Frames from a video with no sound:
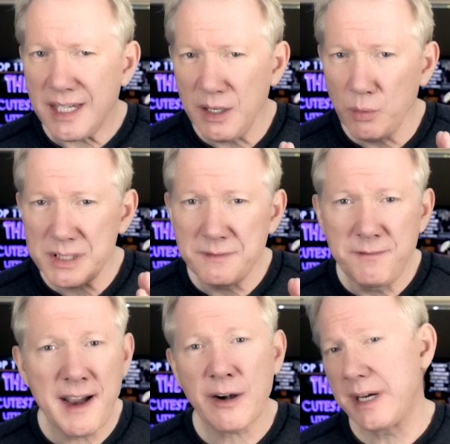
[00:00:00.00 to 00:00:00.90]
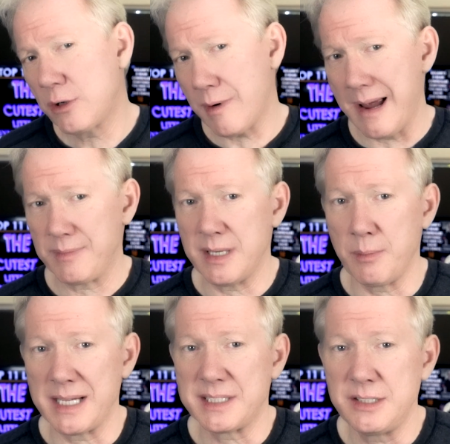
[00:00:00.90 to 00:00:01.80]
It was very cramped in
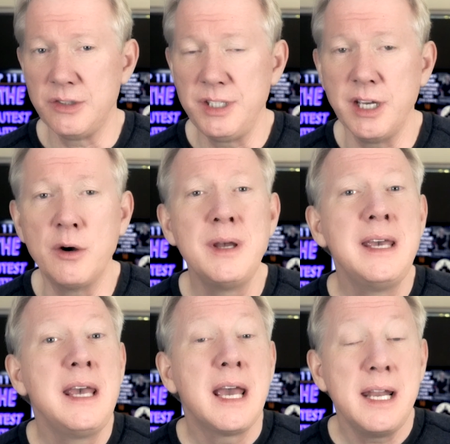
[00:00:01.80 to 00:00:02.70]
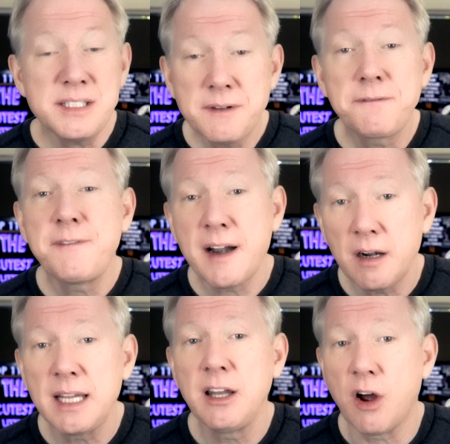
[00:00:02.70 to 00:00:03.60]
my studio, and it's a
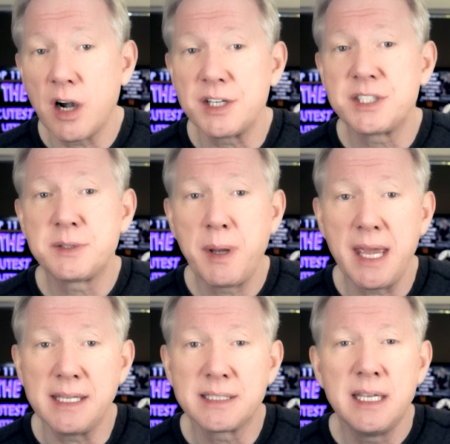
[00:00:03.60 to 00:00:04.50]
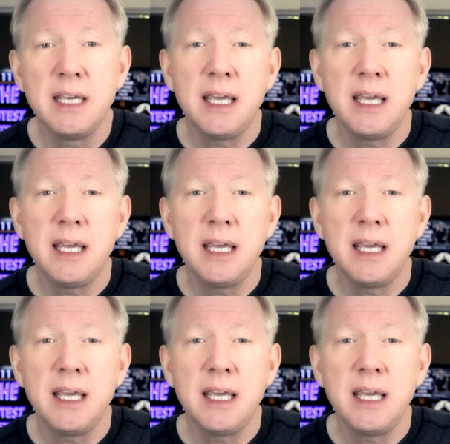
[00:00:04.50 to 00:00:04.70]
fairly large space.